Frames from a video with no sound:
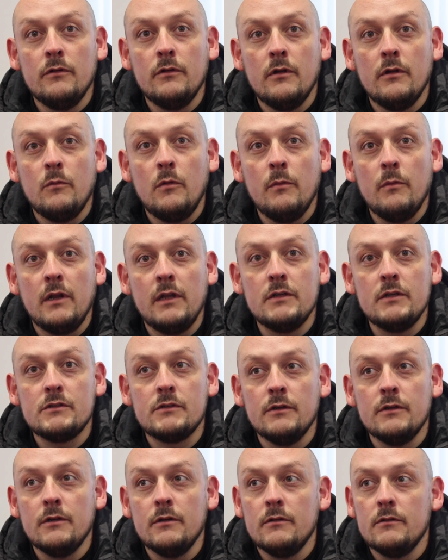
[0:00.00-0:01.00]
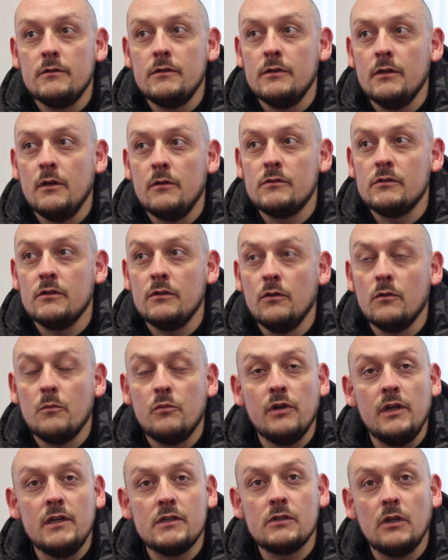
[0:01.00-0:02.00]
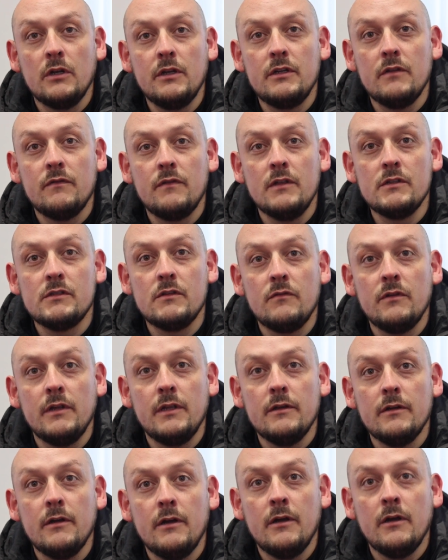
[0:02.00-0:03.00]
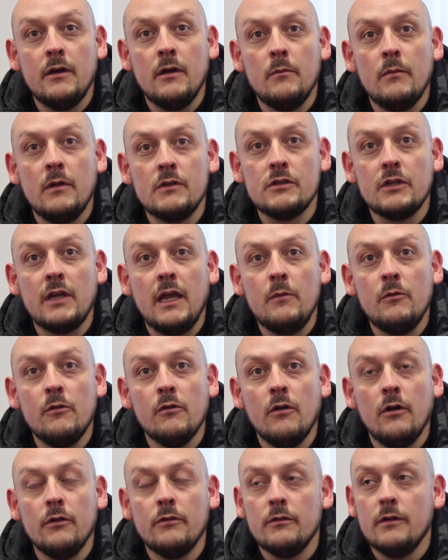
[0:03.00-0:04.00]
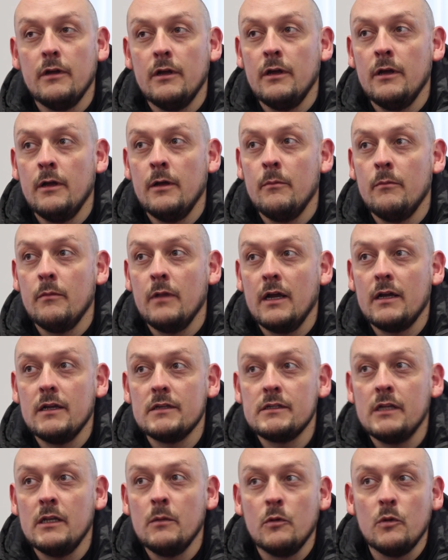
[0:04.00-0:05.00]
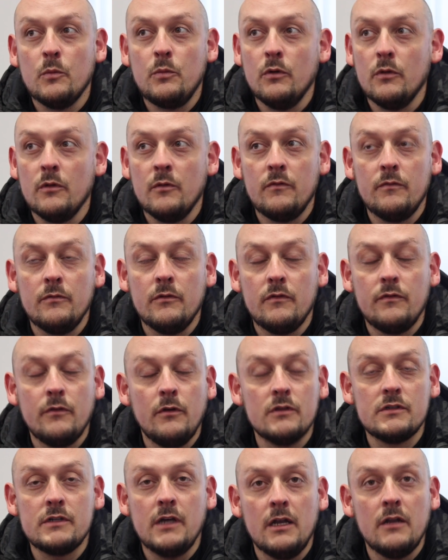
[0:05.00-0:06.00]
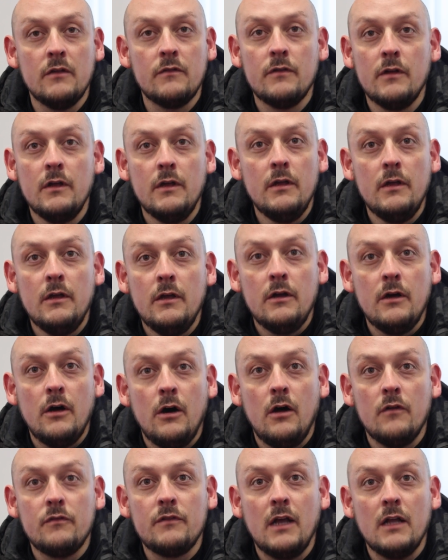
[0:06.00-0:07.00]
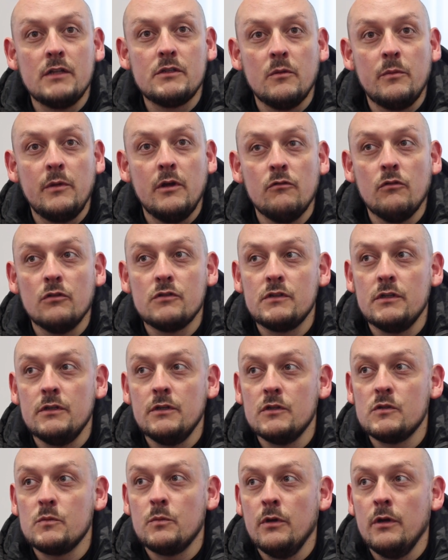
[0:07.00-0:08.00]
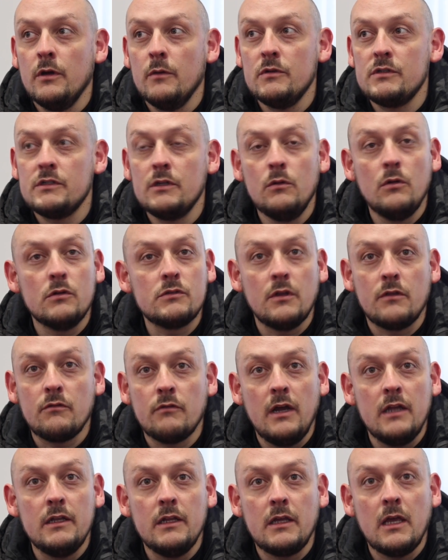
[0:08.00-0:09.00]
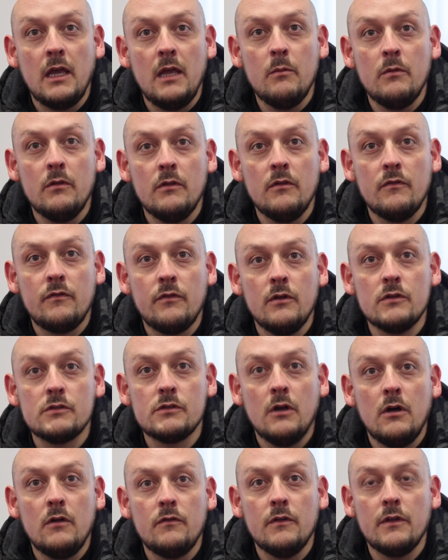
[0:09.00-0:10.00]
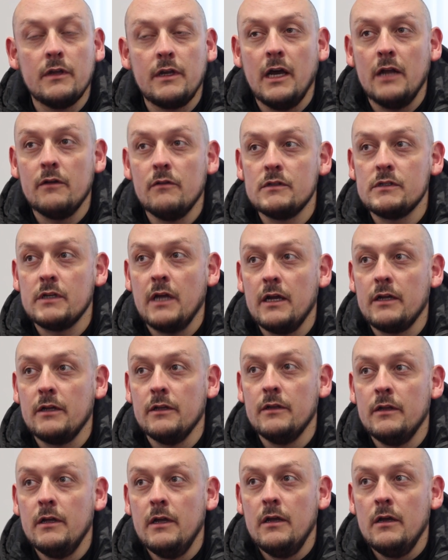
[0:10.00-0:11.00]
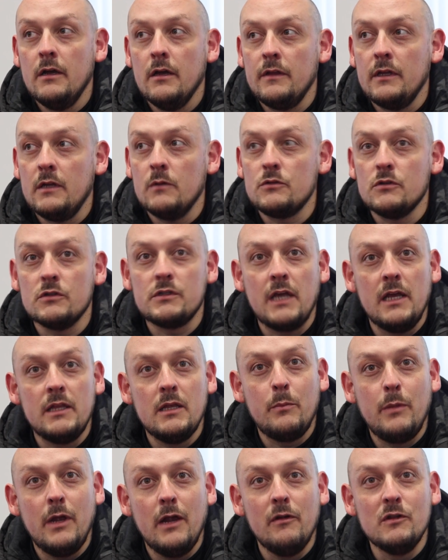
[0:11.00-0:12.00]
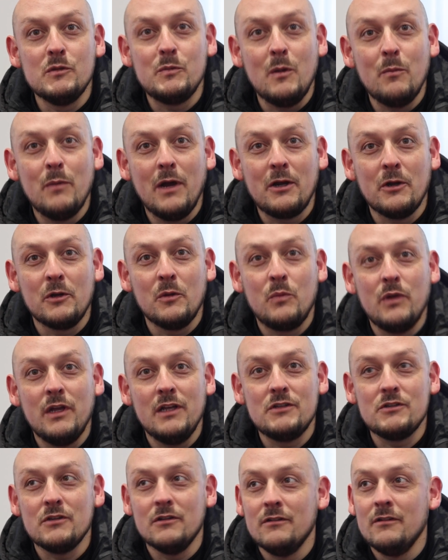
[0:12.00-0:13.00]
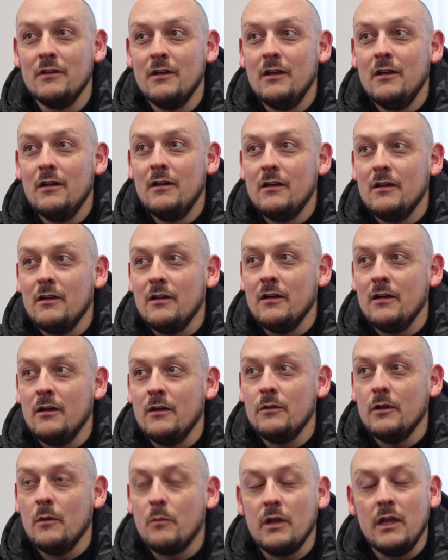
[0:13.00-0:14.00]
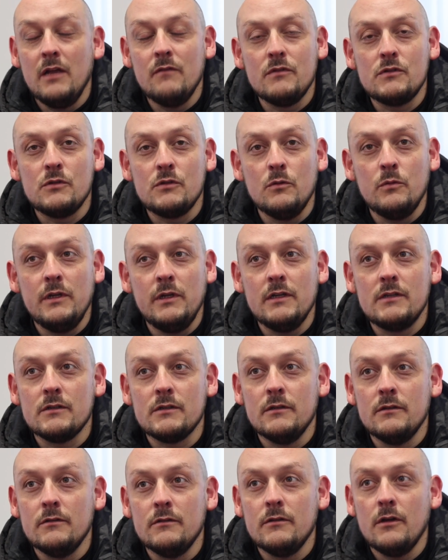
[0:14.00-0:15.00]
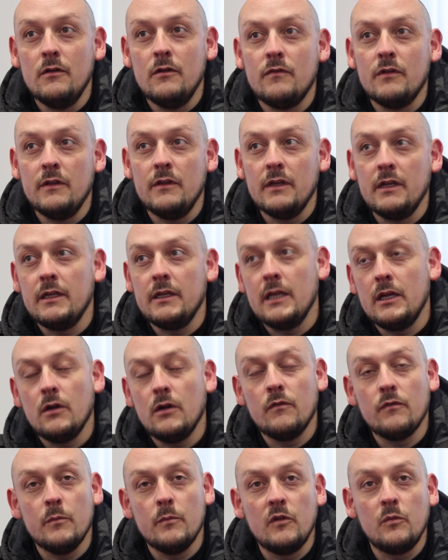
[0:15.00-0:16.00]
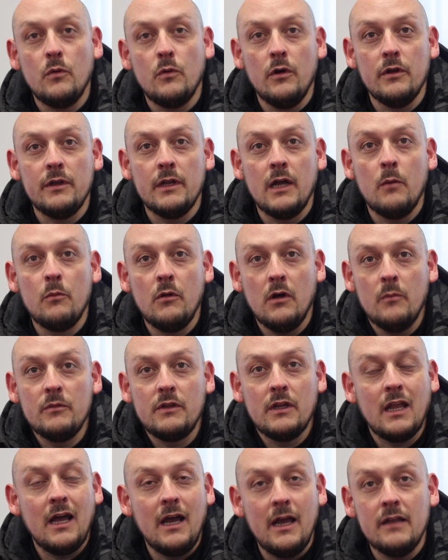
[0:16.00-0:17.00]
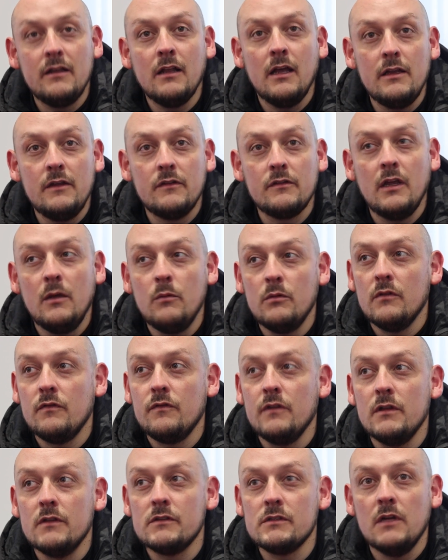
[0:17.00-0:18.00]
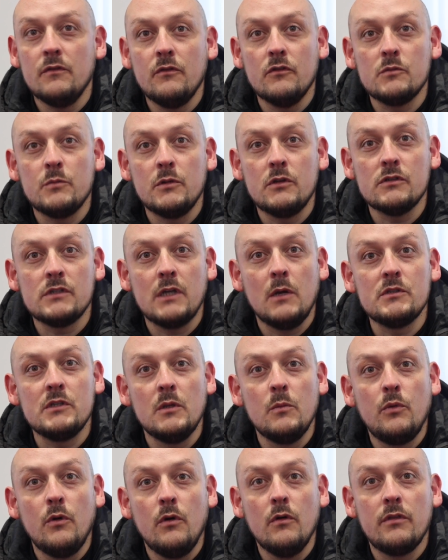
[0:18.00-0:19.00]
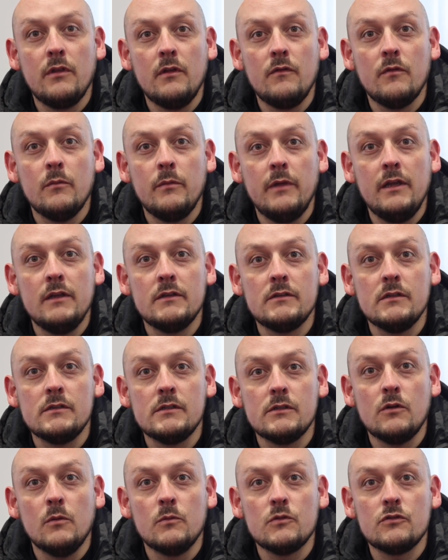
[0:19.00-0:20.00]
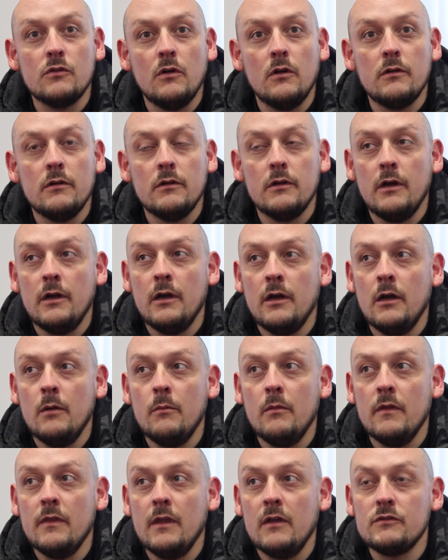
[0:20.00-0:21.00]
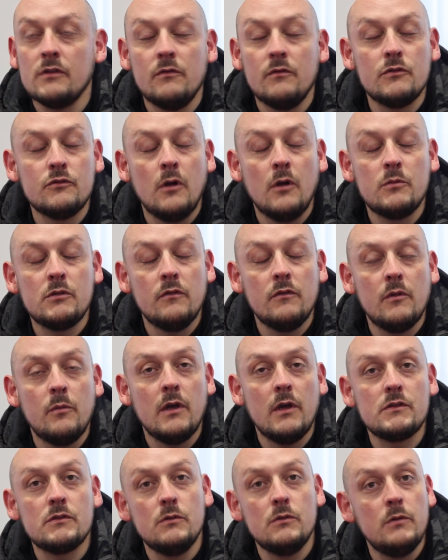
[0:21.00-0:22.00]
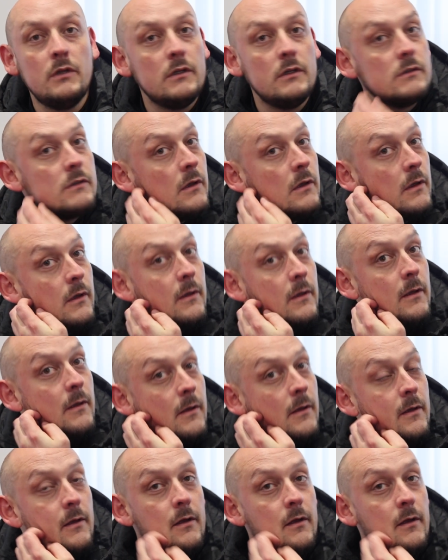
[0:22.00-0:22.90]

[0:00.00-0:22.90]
and we managed to to look pretty solid defensively as the game grew on. Like I said, I'm going to put the first kind of half down to a bit of rustiness, but we still looked to threaten the game in the first half on the counter attack, and I think it was just getting their bearings, being back on the pitch and not playing for 2 weeks, and hopefully they can kick on from this point now. But I'm delighted, like you say, with the fitness levels, because that was the important thing for me, is to come strong, and those haven't dropped over the past few weeks. So